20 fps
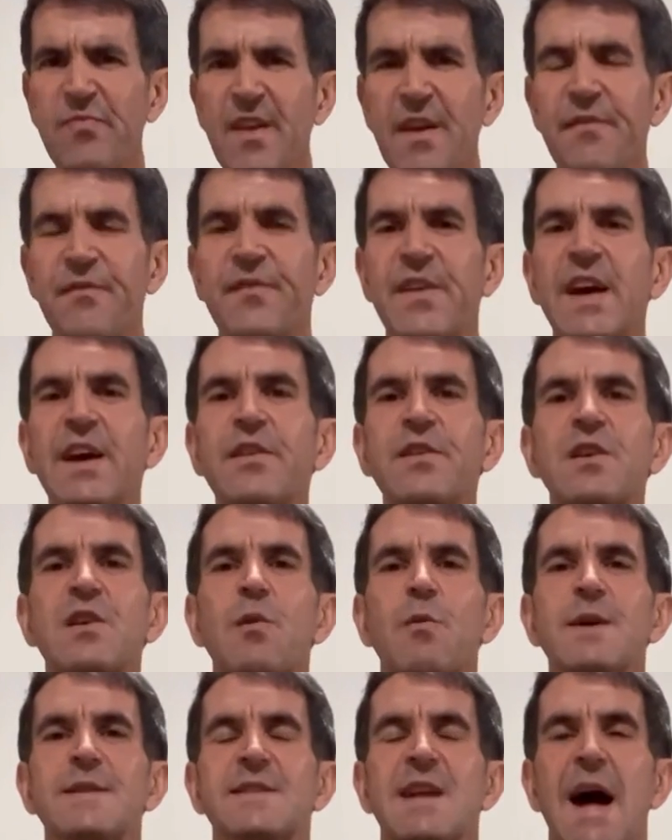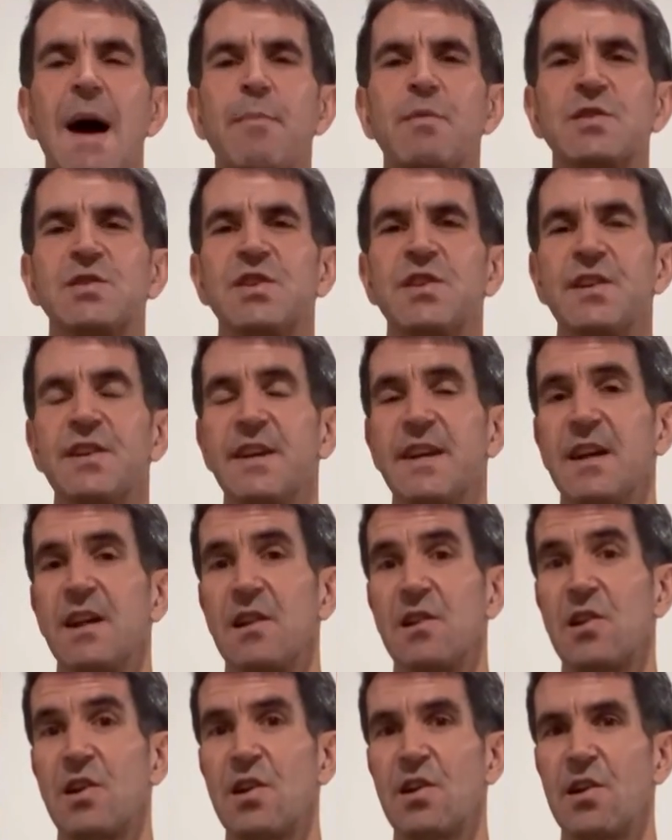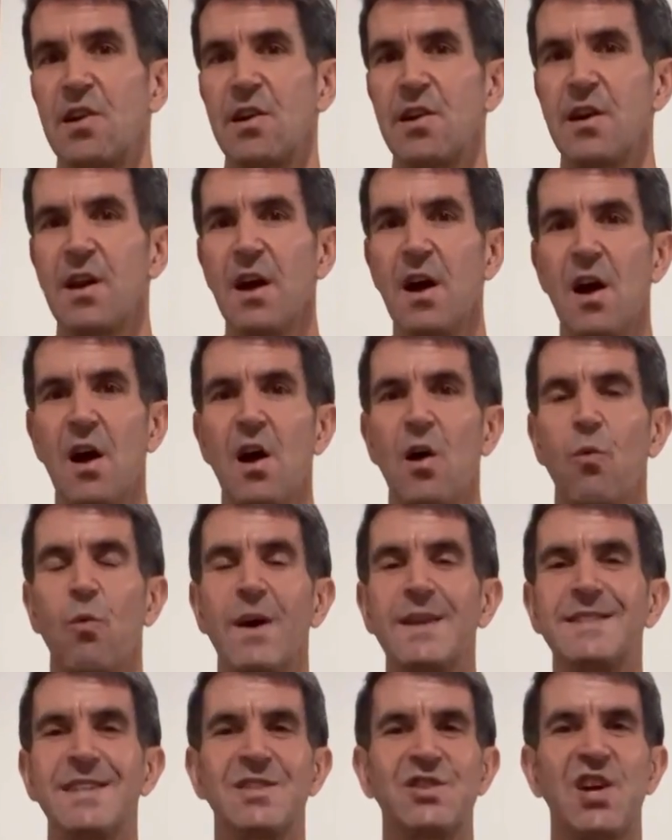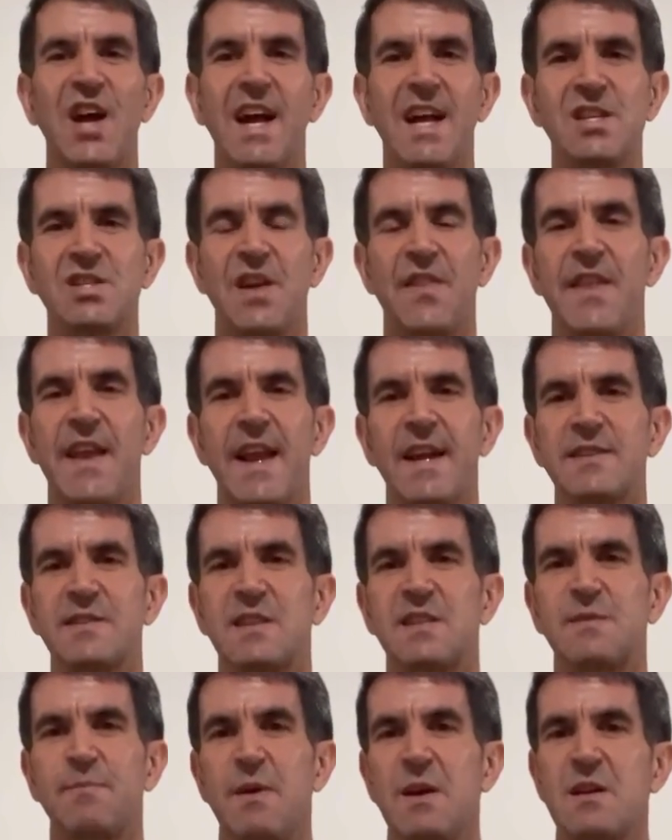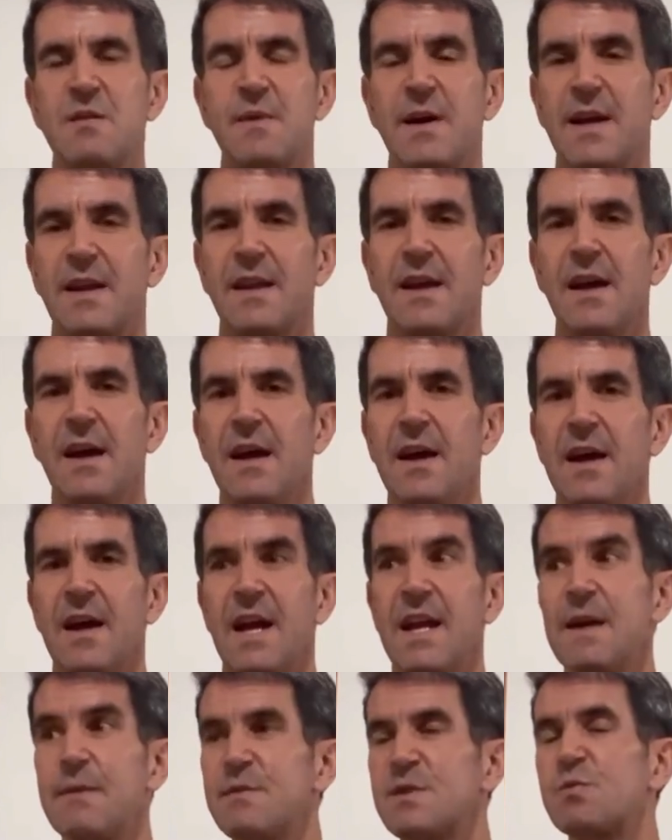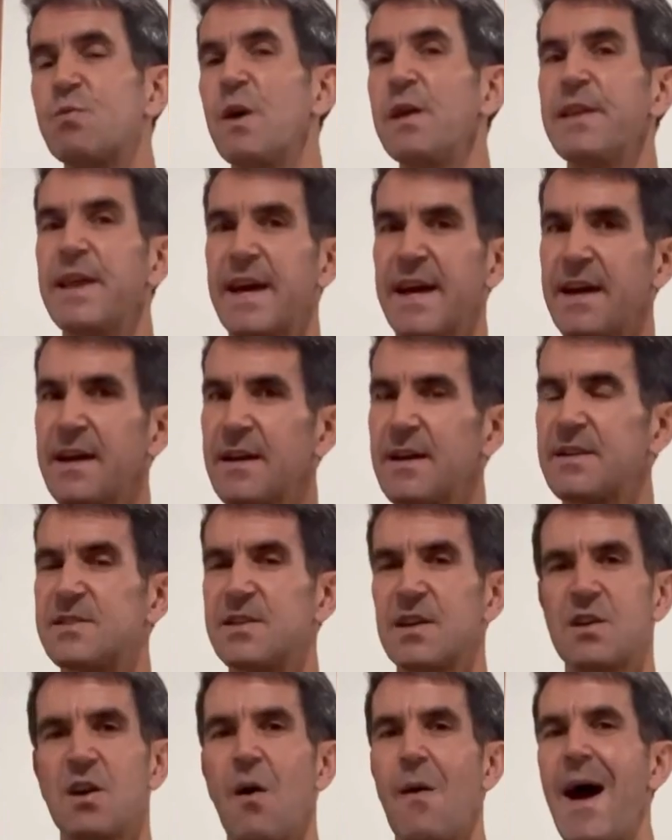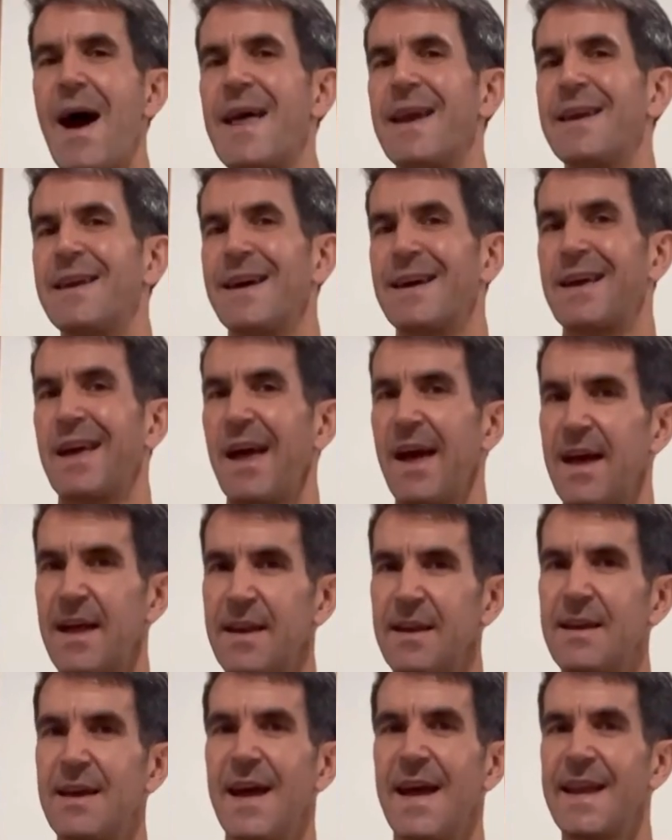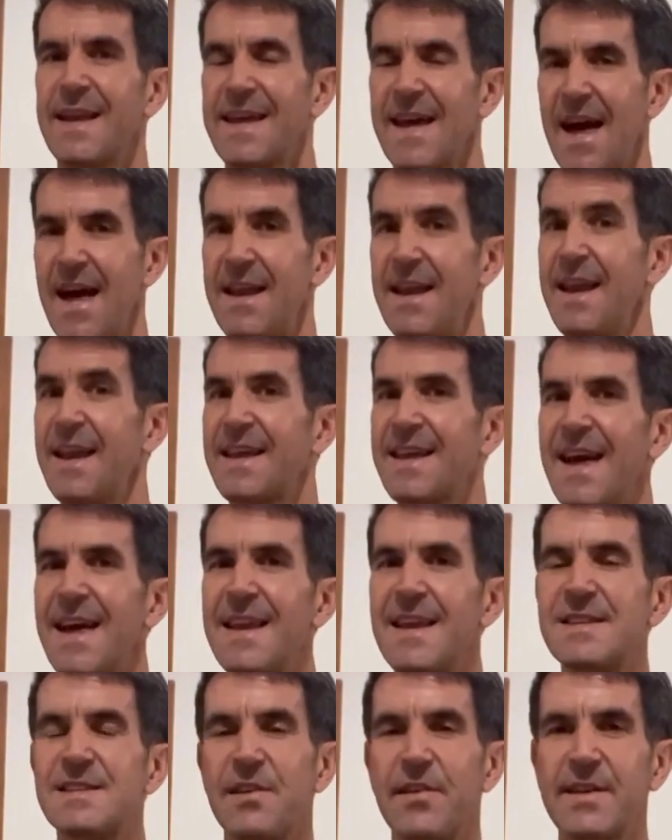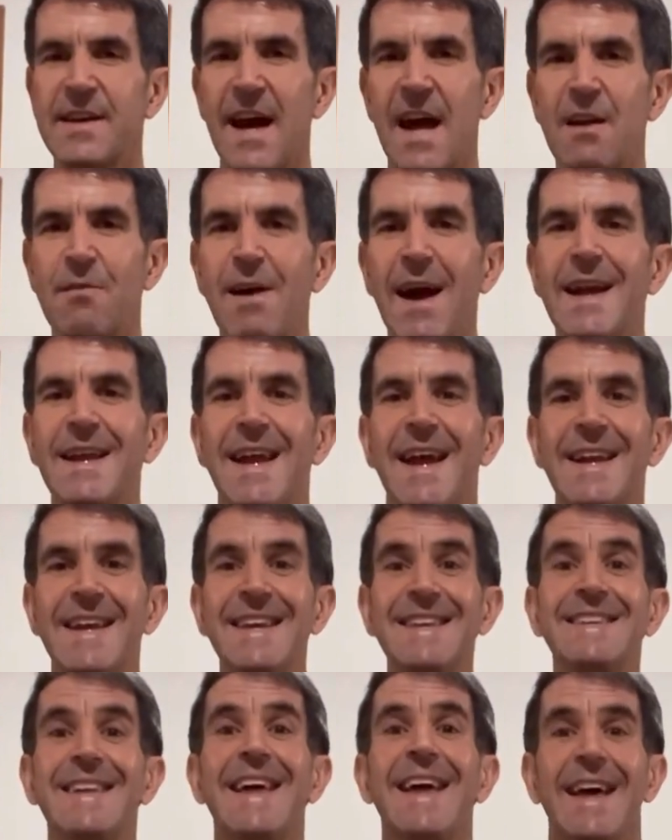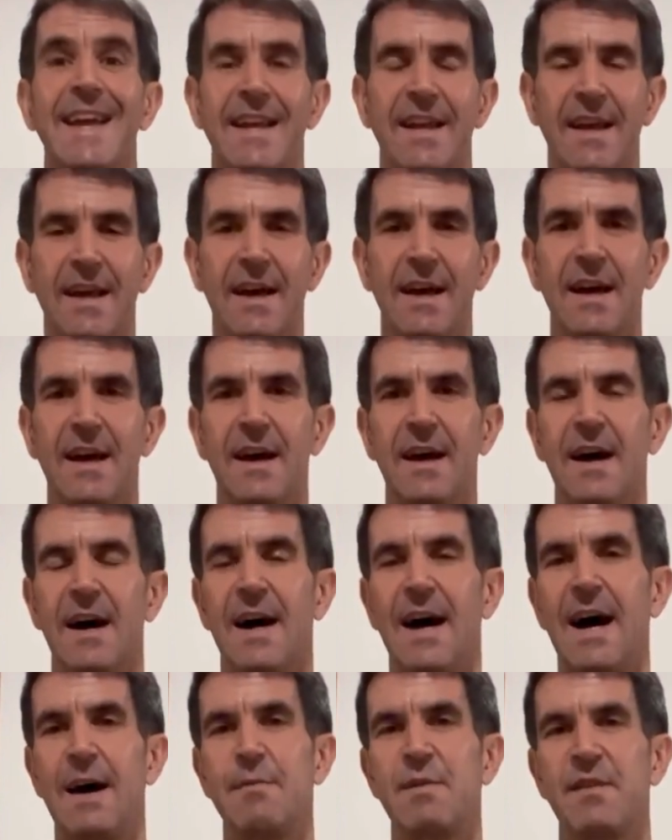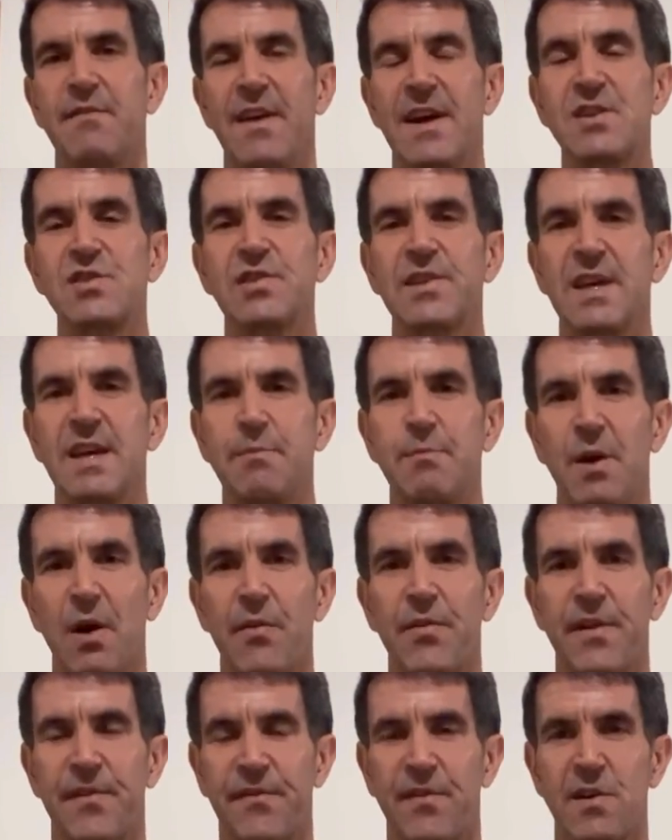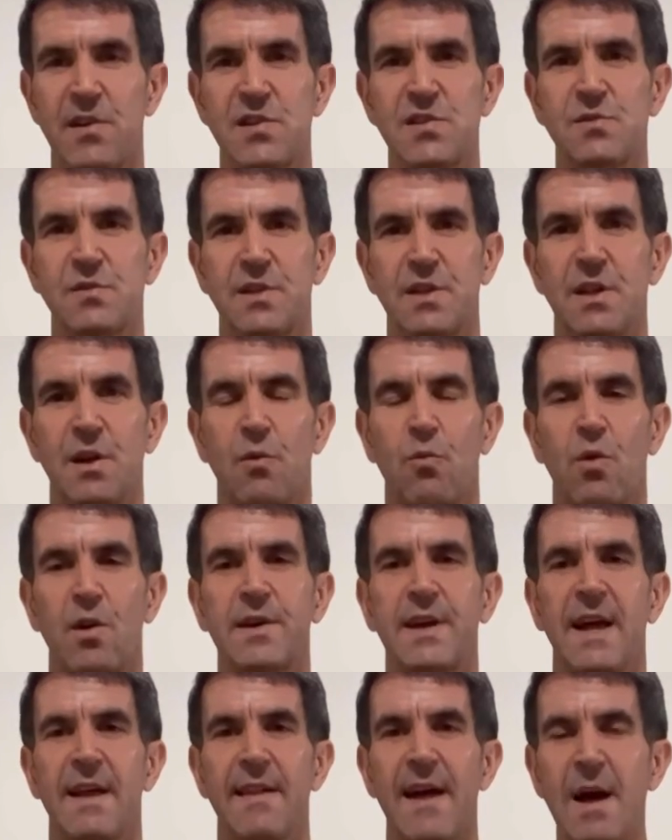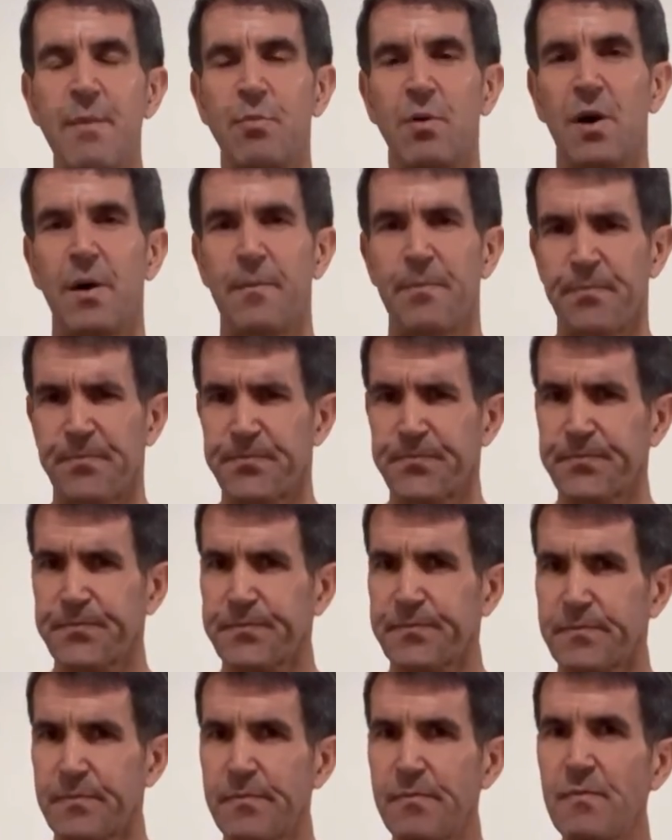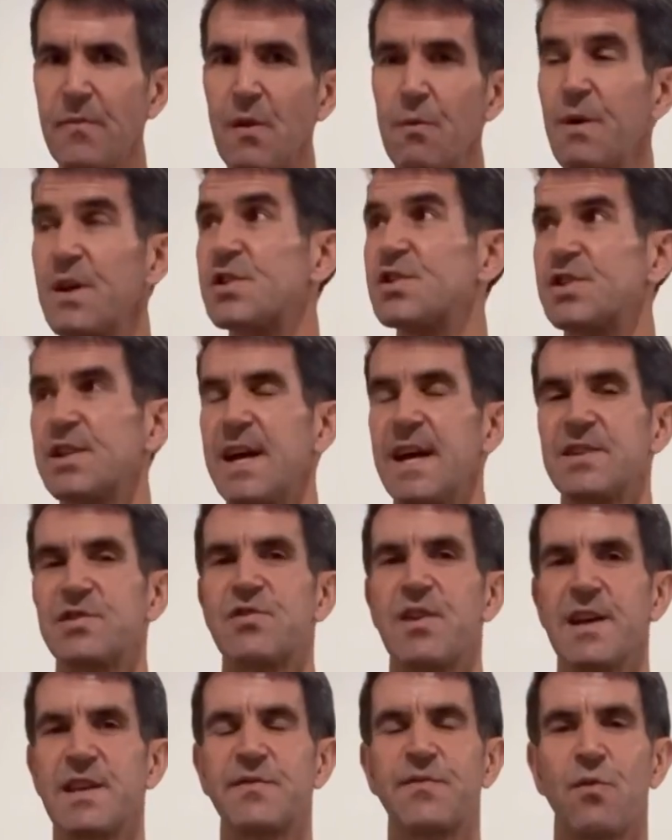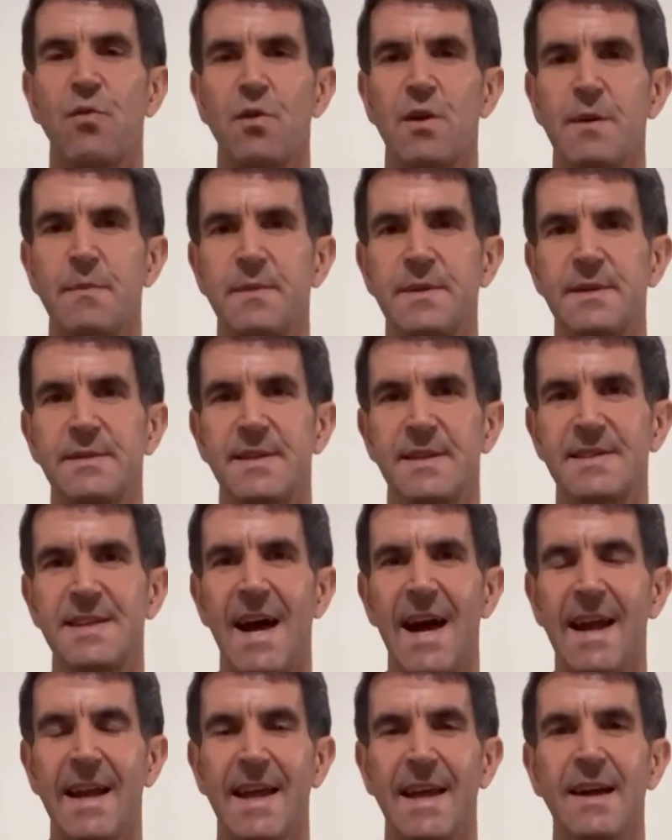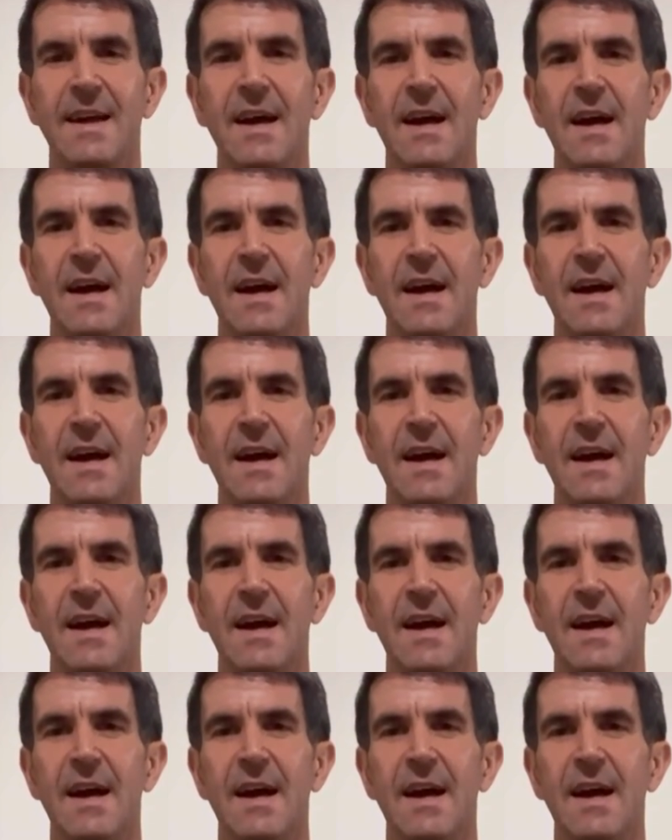Failure was an opportunity to learn what to change in the next experiment. And he was willing go at it again and again and again until he got it right, and he did. And eventually he built the first, working light bulb, which has transformed society,